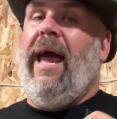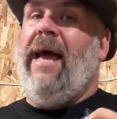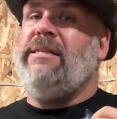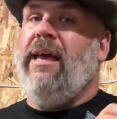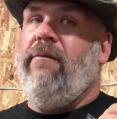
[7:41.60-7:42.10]

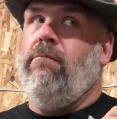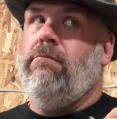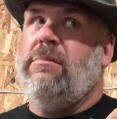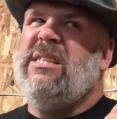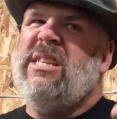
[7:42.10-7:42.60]
as a
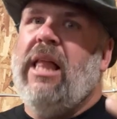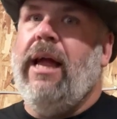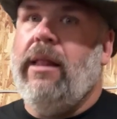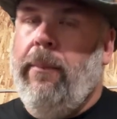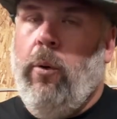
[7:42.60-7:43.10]

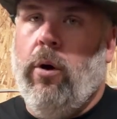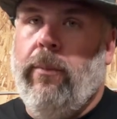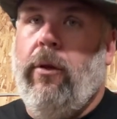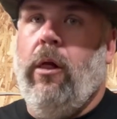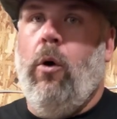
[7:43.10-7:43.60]
slightly
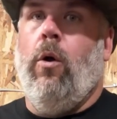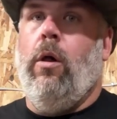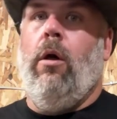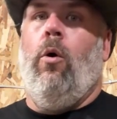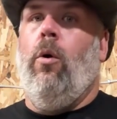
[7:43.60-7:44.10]
portable
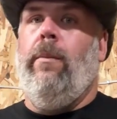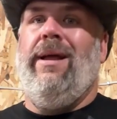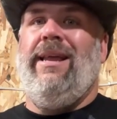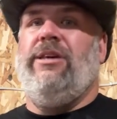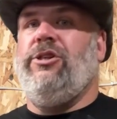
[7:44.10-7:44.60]
whole home
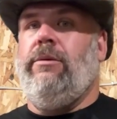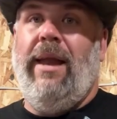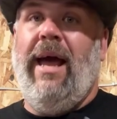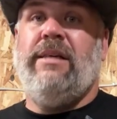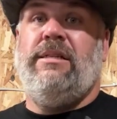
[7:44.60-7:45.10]
addition.
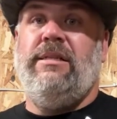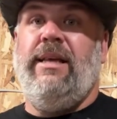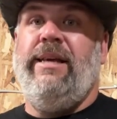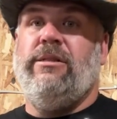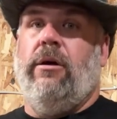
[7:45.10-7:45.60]
Next is
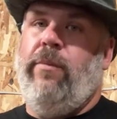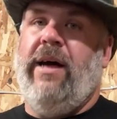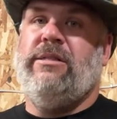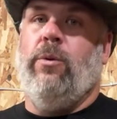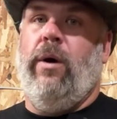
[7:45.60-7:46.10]
diesel.
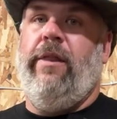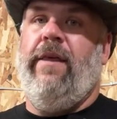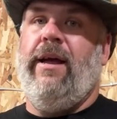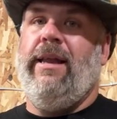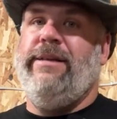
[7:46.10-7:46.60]
That's the one
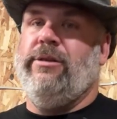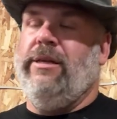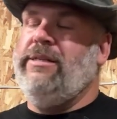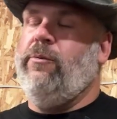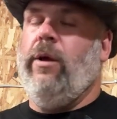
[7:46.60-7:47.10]
thing diesel
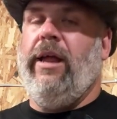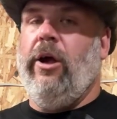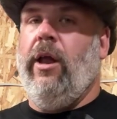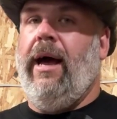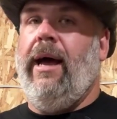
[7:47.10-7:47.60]
isn't really
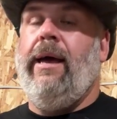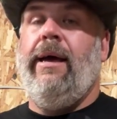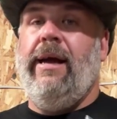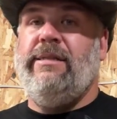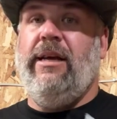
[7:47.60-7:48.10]
good at,
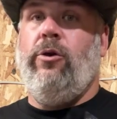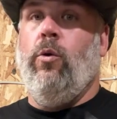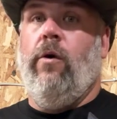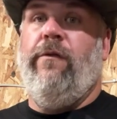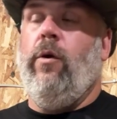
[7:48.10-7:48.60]
is a
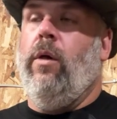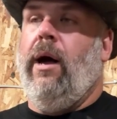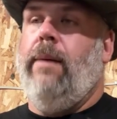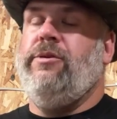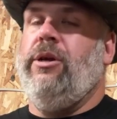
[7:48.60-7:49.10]
dual fuel
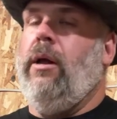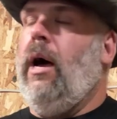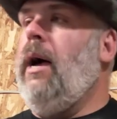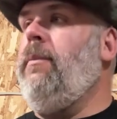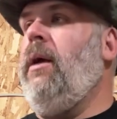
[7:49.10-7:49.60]
option.
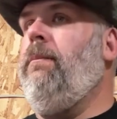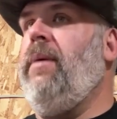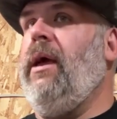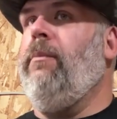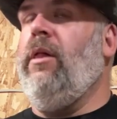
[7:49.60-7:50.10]
I'm a
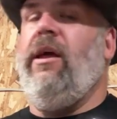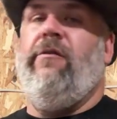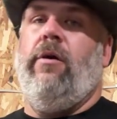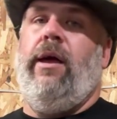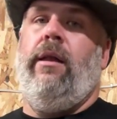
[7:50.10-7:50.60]
big
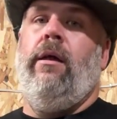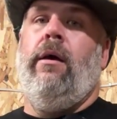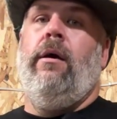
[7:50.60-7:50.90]
believer in